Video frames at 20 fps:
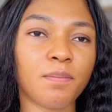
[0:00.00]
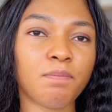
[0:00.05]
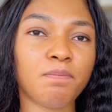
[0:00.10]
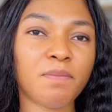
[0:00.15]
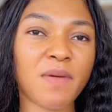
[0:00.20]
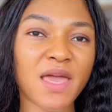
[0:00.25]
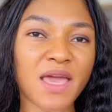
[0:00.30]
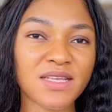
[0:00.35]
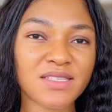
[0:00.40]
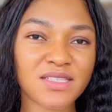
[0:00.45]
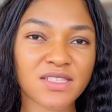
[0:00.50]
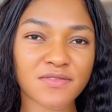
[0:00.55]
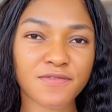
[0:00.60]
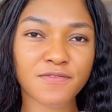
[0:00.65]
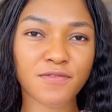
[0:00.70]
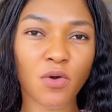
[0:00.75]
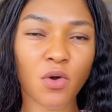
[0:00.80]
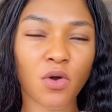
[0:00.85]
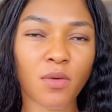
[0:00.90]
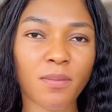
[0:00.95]
paste
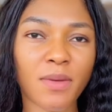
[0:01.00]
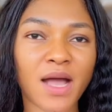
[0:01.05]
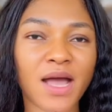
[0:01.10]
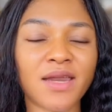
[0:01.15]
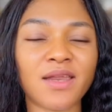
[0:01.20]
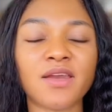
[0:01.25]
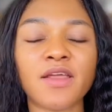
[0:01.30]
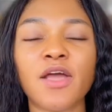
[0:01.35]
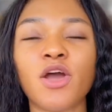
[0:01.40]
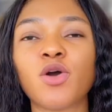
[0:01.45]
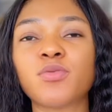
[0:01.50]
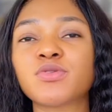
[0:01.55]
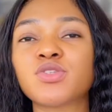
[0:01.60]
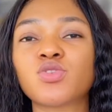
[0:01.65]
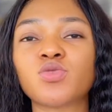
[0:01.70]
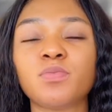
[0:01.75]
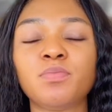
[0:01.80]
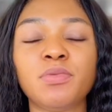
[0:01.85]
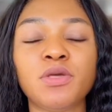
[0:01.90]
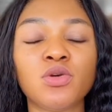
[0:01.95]
form, and it helps
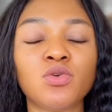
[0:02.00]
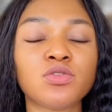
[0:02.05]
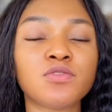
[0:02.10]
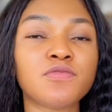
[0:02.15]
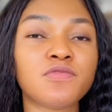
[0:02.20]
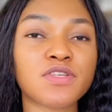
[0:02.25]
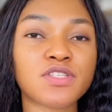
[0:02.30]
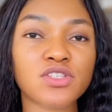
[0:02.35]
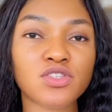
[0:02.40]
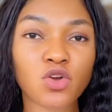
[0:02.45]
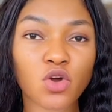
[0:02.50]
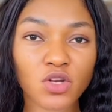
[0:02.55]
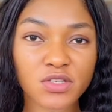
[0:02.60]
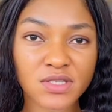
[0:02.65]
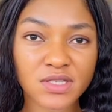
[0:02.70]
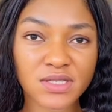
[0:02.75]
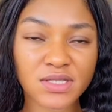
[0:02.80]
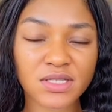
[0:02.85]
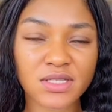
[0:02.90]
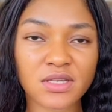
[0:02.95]
to build
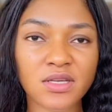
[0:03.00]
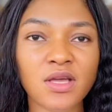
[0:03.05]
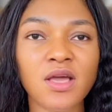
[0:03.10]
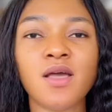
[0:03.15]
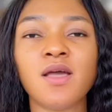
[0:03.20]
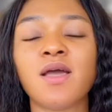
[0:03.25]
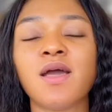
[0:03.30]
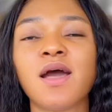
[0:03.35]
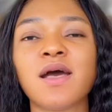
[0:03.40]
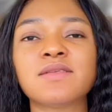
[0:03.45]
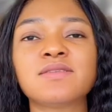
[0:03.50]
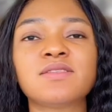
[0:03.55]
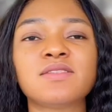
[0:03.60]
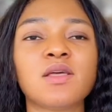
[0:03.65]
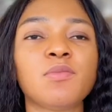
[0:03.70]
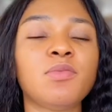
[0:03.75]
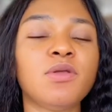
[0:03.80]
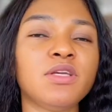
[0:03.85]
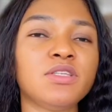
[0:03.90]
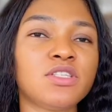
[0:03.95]
viscosity and
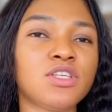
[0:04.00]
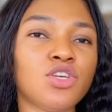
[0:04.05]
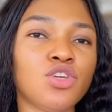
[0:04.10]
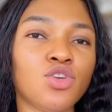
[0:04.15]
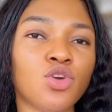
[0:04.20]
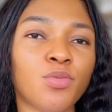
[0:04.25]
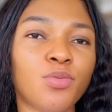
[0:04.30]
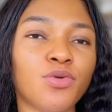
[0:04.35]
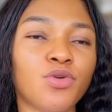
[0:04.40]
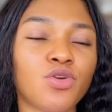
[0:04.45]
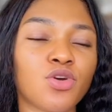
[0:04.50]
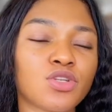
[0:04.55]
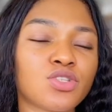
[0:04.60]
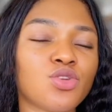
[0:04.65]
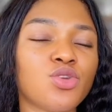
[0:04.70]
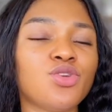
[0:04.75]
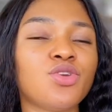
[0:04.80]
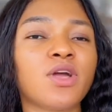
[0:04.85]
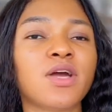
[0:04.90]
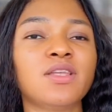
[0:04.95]
stability in your product. So
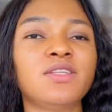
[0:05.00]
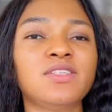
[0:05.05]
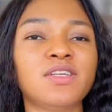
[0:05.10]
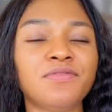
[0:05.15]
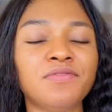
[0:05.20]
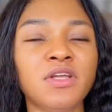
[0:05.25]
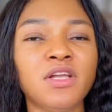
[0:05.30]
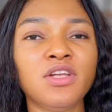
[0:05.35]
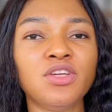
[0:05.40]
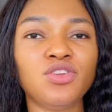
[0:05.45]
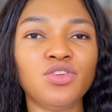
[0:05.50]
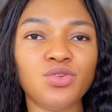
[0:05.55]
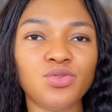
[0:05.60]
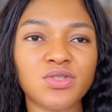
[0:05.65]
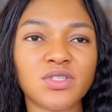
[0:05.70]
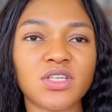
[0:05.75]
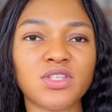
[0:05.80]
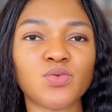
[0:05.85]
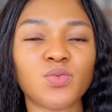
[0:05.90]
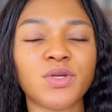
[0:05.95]
you can definitely
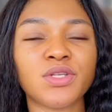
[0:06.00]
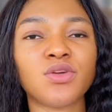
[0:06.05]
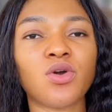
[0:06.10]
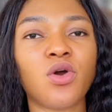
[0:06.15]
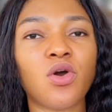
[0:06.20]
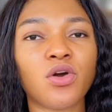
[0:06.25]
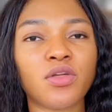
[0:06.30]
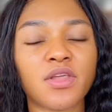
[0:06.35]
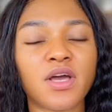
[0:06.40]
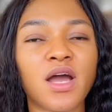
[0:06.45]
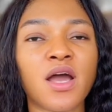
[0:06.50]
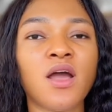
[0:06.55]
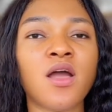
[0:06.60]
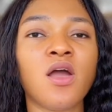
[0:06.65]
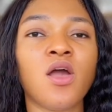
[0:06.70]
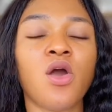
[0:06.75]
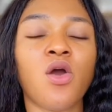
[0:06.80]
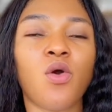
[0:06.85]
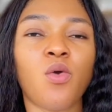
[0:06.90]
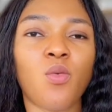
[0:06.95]
use it with other
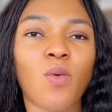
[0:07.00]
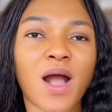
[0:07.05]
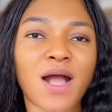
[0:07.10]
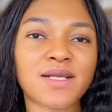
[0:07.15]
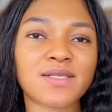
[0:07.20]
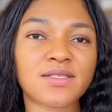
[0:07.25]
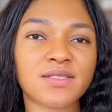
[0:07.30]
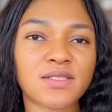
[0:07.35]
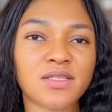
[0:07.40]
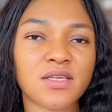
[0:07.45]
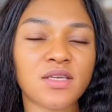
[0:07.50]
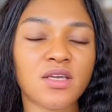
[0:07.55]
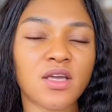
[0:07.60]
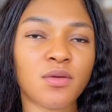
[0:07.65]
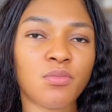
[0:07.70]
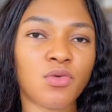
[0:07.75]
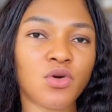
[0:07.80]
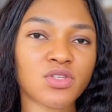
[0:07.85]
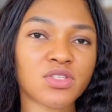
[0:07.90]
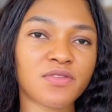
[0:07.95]
waxy
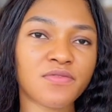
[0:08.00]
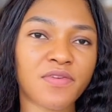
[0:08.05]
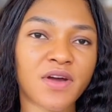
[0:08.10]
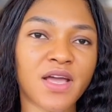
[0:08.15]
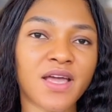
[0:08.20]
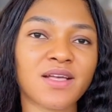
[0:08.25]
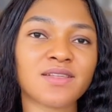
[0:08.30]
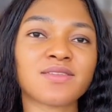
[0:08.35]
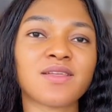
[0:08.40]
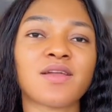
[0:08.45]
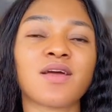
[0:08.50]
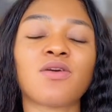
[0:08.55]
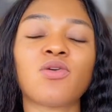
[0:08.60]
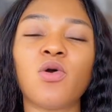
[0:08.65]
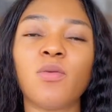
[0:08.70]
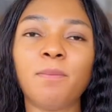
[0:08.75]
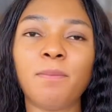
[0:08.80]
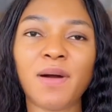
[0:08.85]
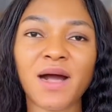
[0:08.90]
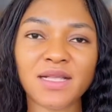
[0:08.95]
emulsifiers that are
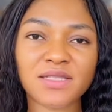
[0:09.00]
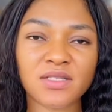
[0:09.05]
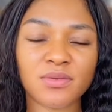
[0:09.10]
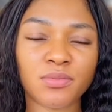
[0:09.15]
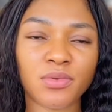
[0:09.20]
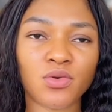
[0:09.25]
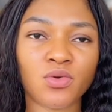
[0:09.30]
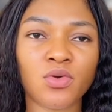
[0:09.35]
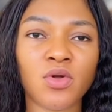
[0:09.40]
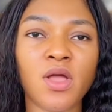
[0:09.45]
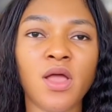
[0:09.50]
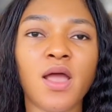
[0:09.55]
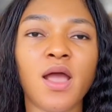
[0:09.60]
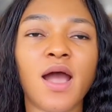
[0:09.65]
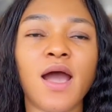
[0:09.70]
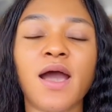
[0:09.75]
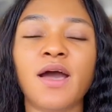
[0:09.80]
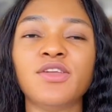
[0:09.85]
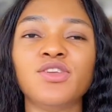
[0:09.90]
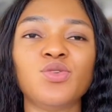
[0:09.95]
compatible,
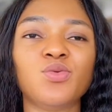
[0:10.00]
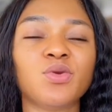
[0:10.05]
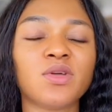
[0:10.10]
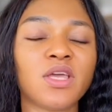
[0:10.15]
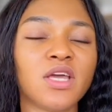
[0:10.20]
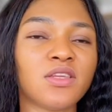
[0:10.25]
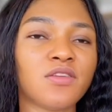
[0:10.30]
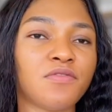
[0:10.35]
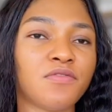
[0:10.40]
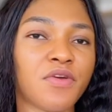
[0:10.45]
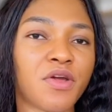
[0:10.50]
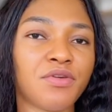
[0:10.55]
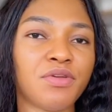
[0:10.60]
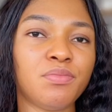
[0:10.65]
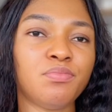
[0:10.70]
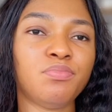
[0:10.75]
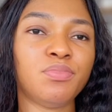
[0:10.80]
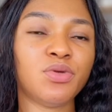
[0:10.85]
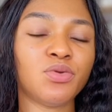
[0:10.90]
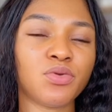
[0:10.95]
and you will get a
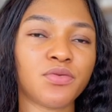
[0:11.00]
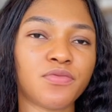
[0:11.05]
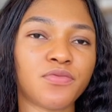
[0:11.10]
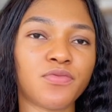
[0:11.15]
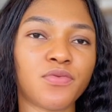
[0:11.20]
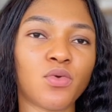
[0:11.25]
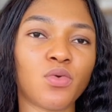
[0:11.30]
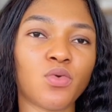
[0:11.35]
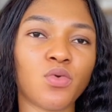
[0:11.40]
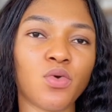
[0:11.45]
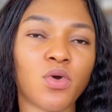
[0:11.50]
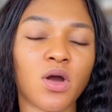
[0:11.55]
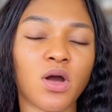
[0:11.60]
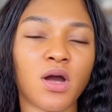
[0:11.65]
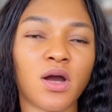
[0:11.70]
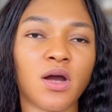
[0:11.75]
very beautiful